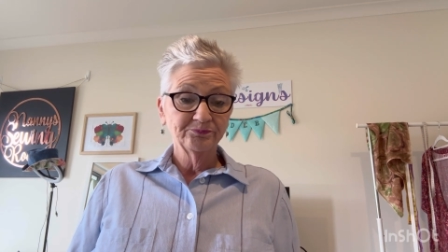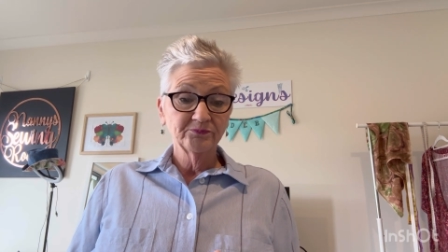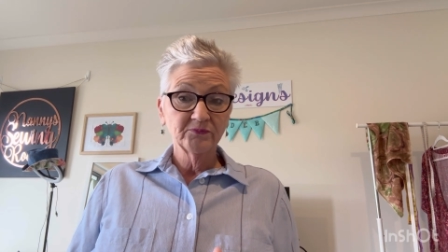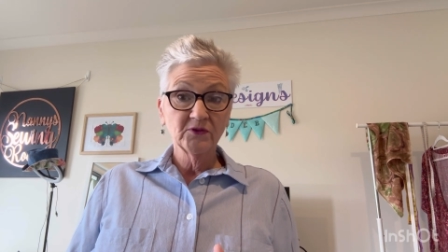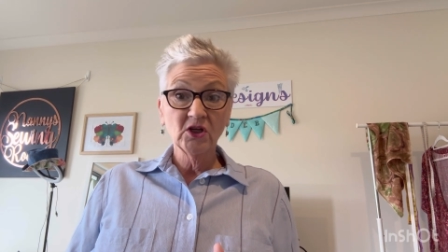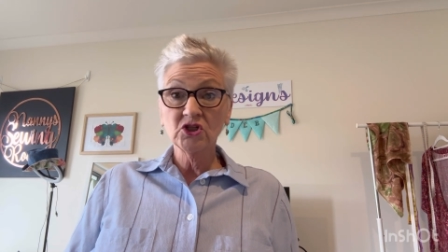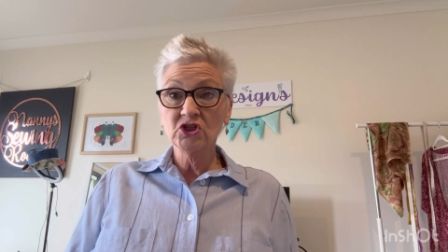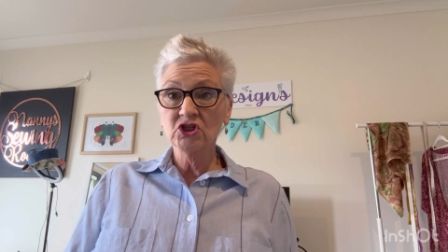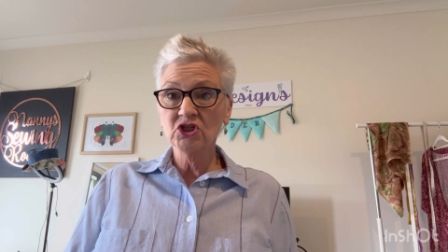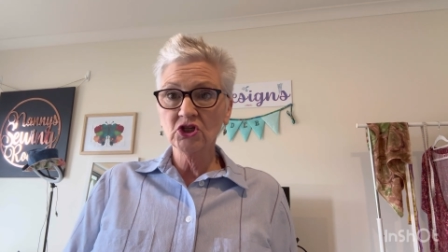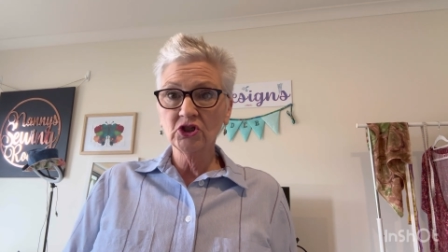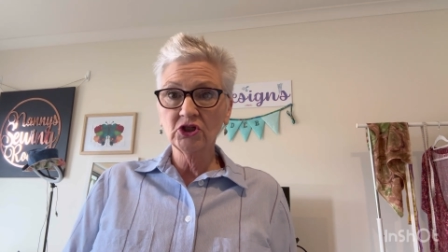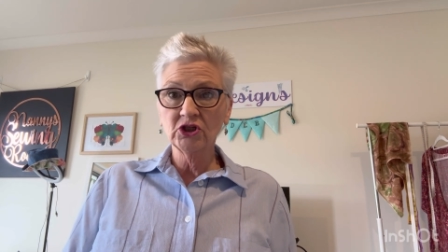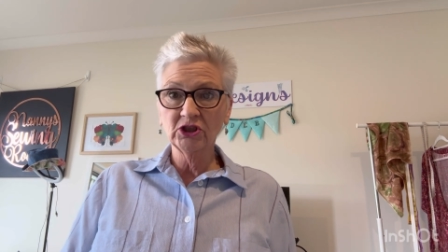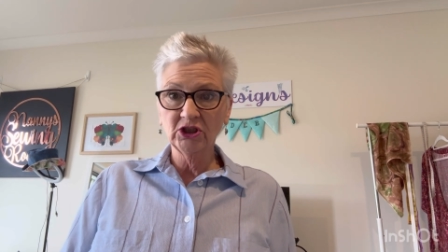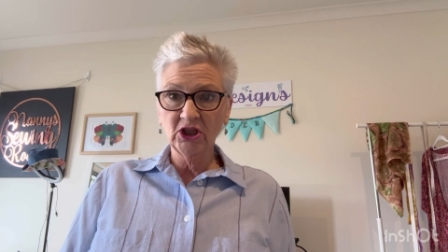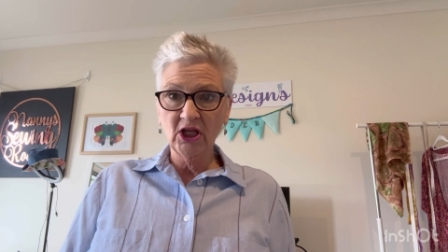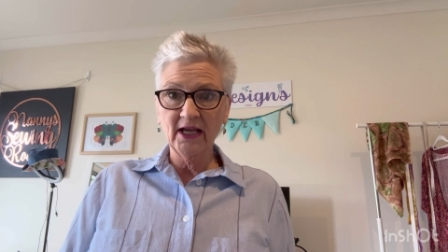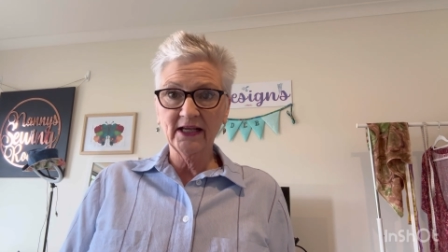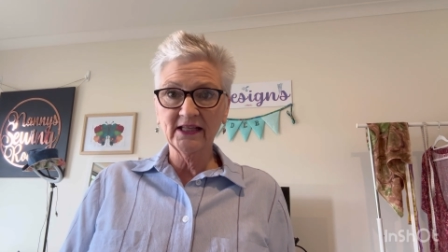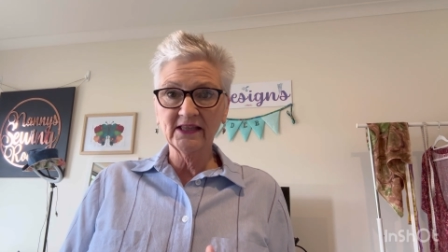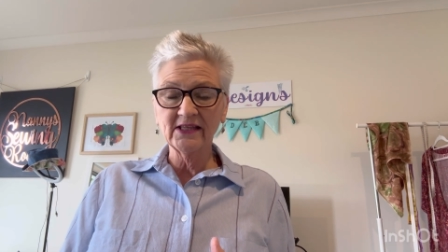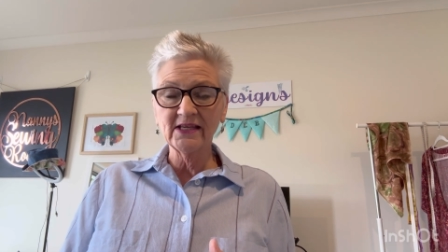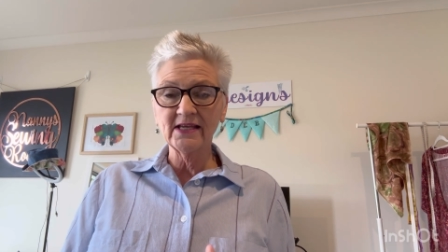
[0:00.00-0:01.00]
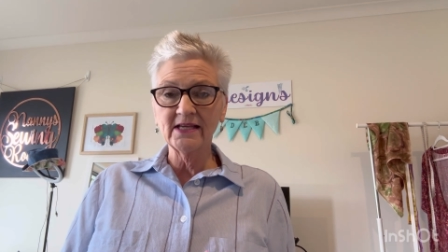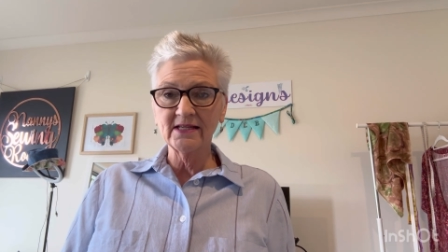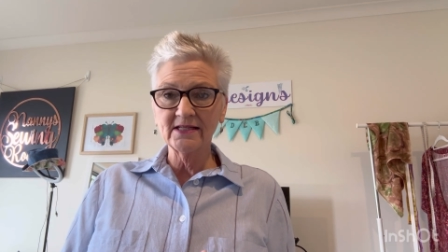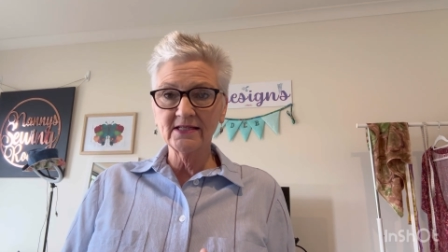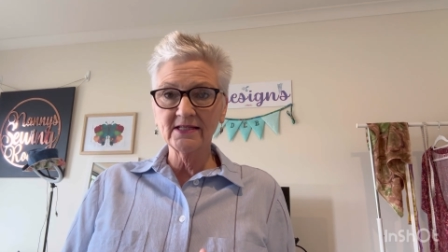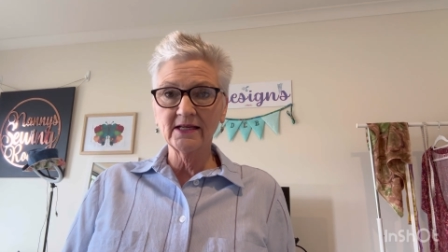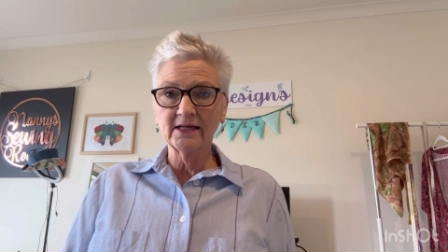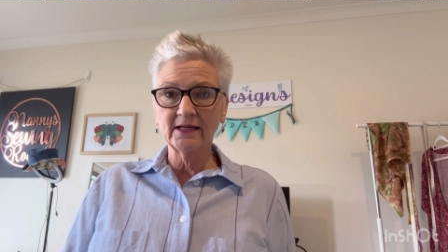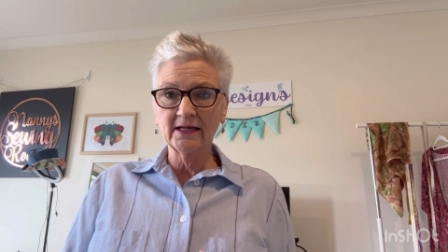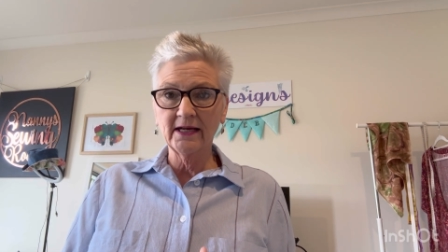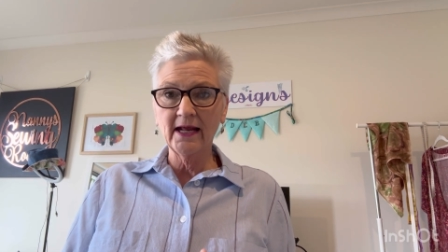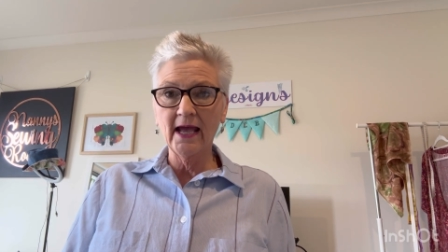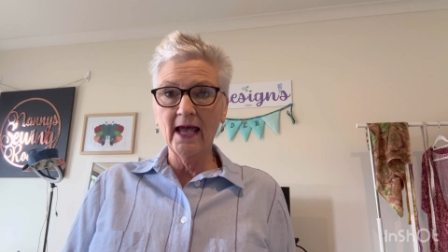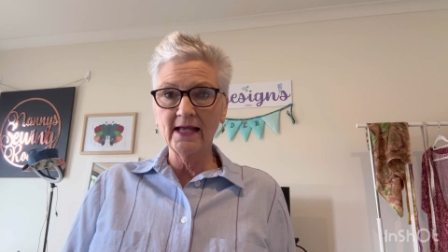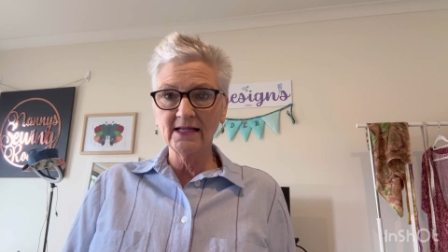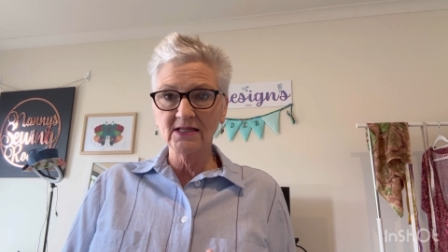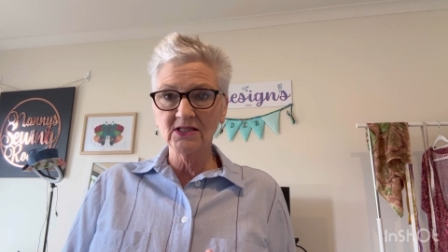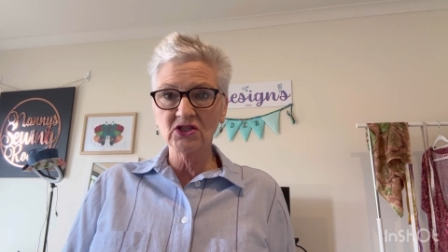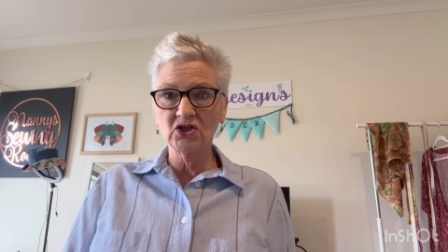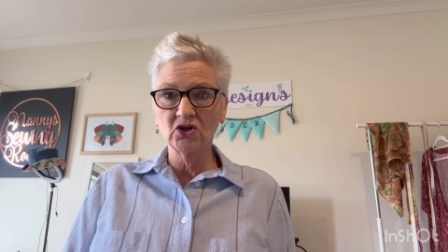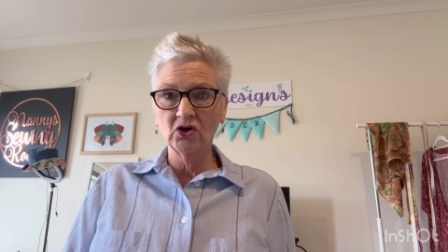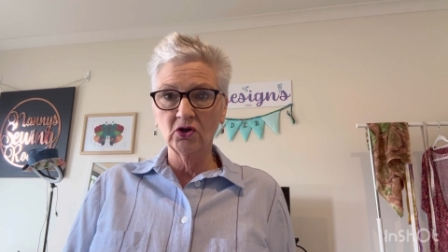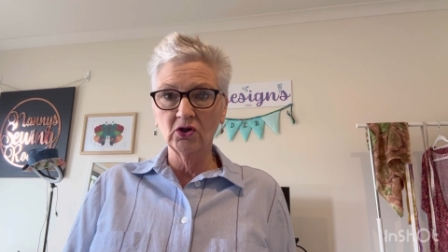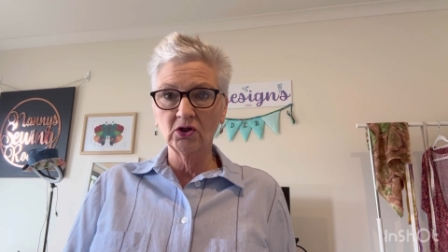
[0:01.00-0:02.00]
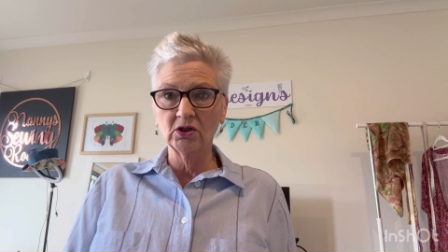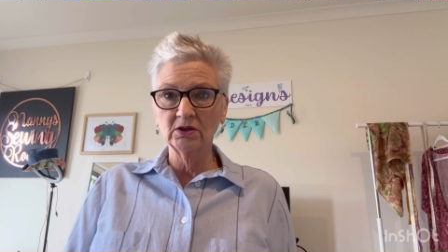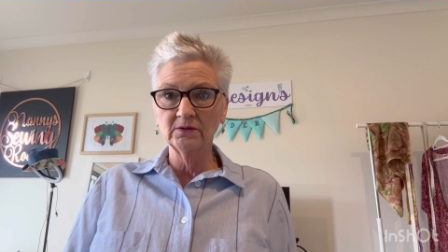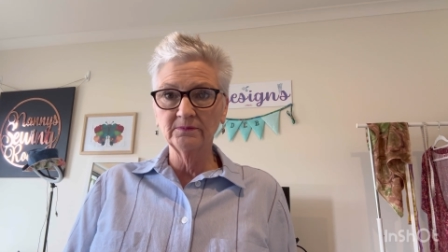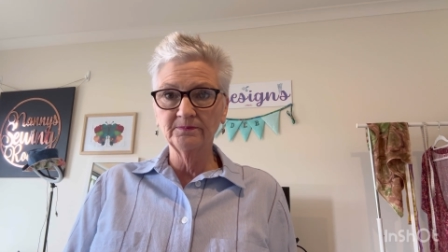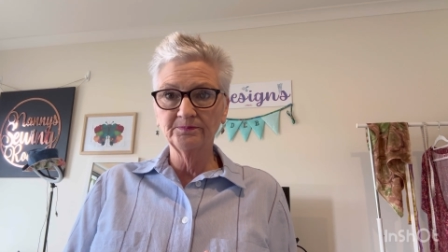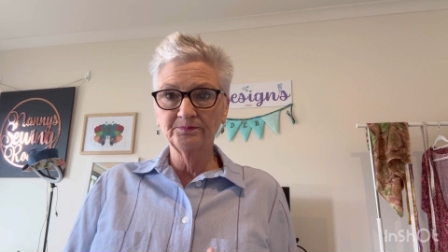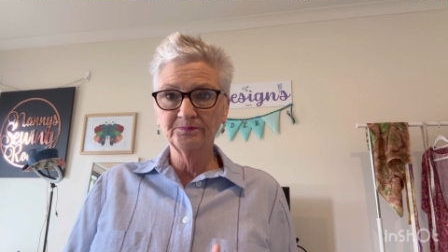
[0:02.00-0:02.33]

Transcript: skirt like this that it has got,